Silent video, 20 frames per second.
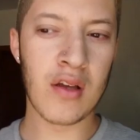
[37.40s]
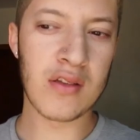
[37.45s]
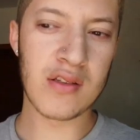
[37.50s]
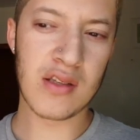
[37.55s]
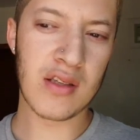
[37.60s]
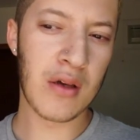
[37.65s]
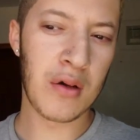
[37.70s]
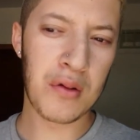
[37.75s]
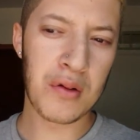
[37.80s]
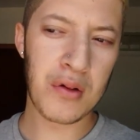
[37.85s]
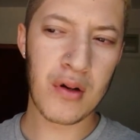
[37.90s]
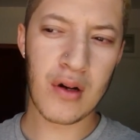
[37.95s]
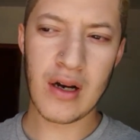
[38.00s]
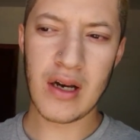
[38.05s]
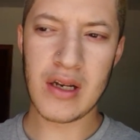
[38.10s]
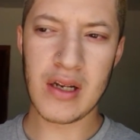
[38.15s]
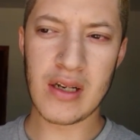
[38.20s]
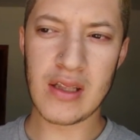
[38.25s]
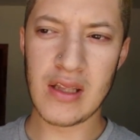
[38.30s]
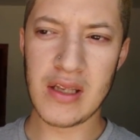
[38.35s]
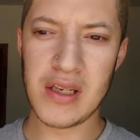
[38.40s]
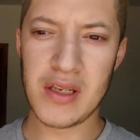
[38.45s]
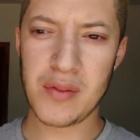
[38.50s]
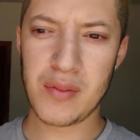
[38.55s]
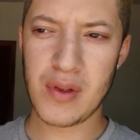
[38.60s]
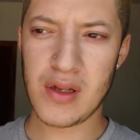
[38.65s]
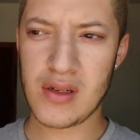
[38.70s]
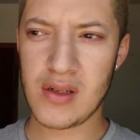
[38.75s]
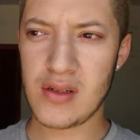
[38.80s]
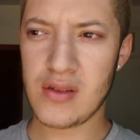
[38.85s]
because they don't know how to clean
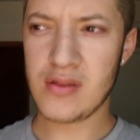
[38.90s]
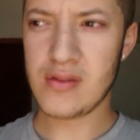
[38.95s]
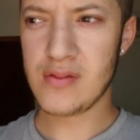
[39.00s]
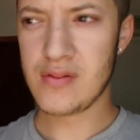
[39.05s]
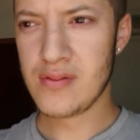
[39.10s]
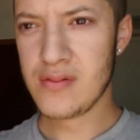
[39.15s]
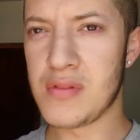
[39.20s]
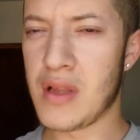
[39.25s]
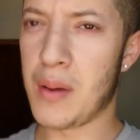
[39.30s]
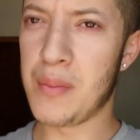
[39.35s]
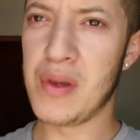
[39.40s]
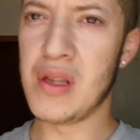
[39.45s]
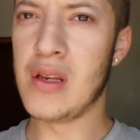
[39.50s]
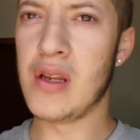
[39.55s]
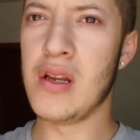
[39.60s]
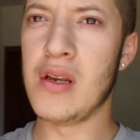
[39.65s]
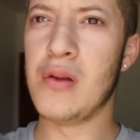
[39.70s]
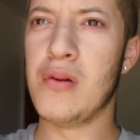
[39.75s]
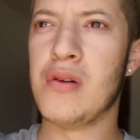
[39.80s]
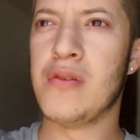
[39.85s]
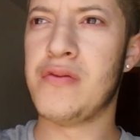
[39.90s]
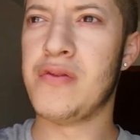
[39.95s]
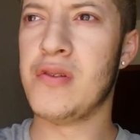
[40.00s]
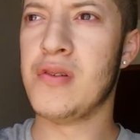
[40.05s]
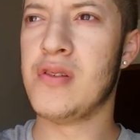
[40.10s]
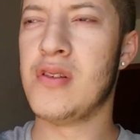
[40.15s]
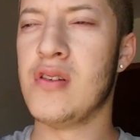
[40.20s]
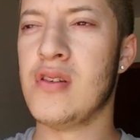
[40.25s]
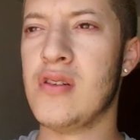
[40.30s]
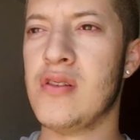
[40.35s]
it better. I mean, they do it
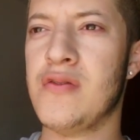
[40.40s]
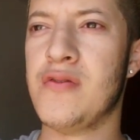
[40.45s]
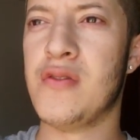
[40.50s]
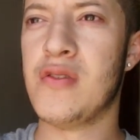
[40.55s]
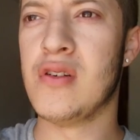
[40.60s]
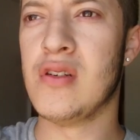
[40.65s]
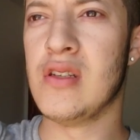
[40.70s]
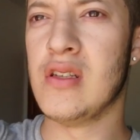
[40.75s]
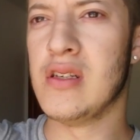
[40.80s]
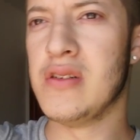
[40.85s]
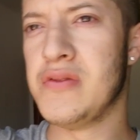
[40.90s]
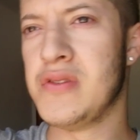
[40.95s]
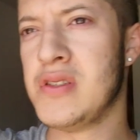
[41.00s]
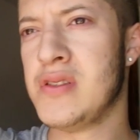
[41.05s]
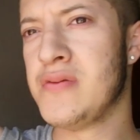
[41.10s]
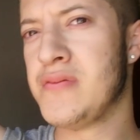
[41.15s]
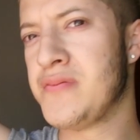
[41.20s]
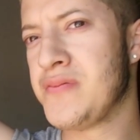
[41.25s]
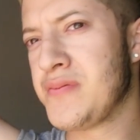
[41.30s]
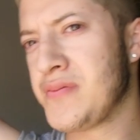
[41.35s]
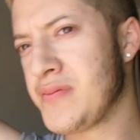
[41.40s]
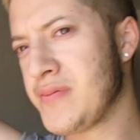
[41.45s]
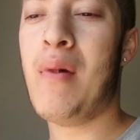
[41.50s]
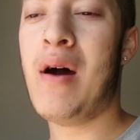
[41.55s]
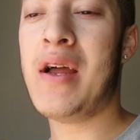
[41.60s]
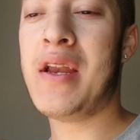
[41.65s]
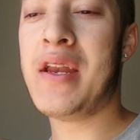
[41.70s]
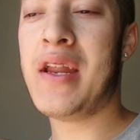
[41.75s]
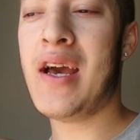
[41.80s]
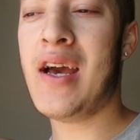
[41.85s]
for the for a living.
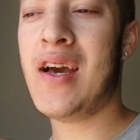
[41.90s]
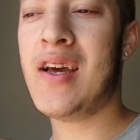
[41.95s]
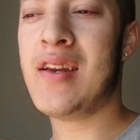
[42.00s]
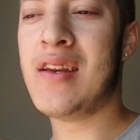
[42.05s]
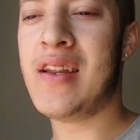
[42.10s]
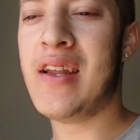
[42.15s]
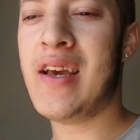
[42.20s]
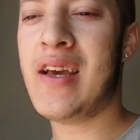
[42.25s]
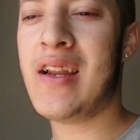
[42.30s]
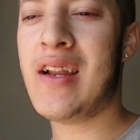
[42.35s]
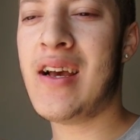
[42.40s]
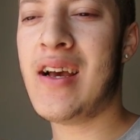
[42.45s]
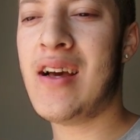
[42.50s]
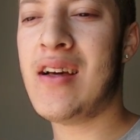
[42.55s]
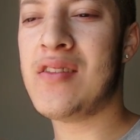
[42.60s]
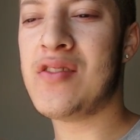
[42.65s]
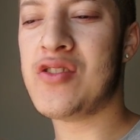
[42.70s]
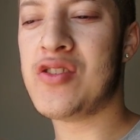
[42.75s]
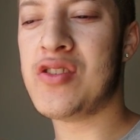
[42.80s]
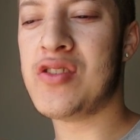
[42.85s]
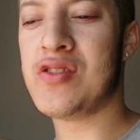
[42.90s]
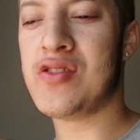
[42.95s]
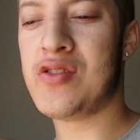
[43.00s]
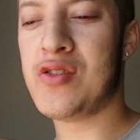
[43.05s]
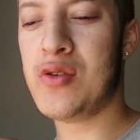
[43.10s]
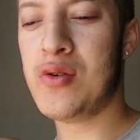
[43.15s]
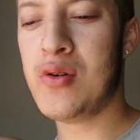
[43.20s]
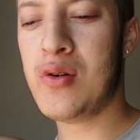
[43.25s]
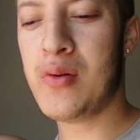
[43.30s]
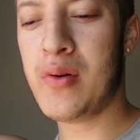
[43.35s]
My dad dead ass
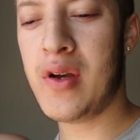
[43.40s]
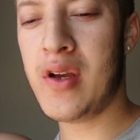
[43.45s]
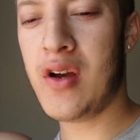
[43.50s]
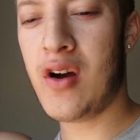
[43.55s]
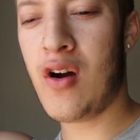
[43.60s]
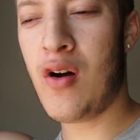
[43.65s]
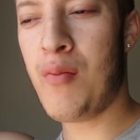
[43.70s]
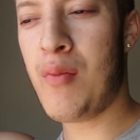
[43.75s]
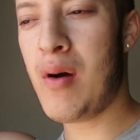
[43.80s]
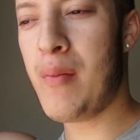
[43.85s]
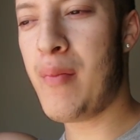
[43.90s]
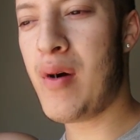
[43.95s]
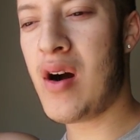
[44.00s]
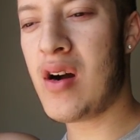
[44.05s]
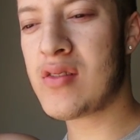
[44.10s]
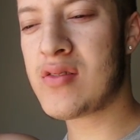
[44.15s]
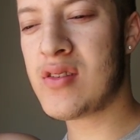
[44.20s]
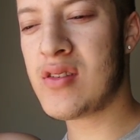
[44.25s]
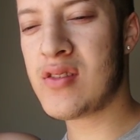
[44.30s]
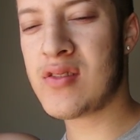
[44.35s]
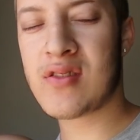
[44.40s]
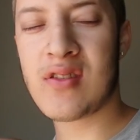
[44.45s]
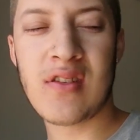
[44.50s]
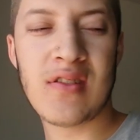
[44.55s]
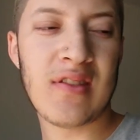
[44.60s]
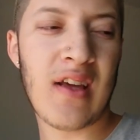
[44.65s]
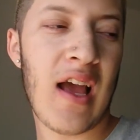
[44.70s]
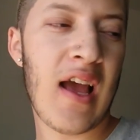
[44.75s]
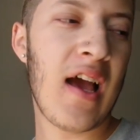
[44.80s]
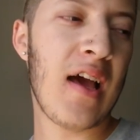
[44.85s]
just threw away all my boxes
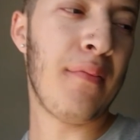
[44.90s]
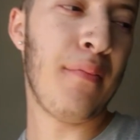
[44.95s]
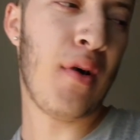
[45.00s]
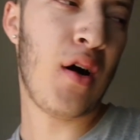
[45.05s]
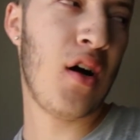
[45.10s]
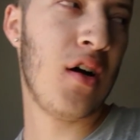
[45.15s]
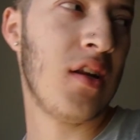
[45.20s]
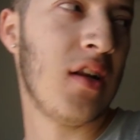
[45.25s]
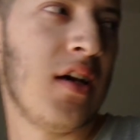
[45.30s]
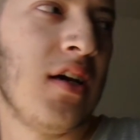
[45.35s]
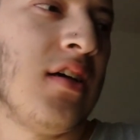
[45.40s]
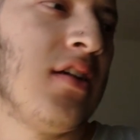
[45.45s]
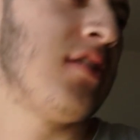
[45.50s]
because I had bought